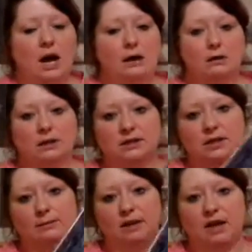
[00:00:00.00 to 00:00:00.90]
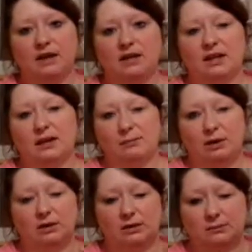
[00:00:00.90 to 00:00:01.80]
I don't like his hair blonde. I like him
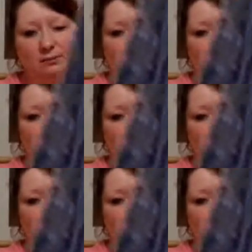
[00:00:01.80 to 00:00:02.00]
better as a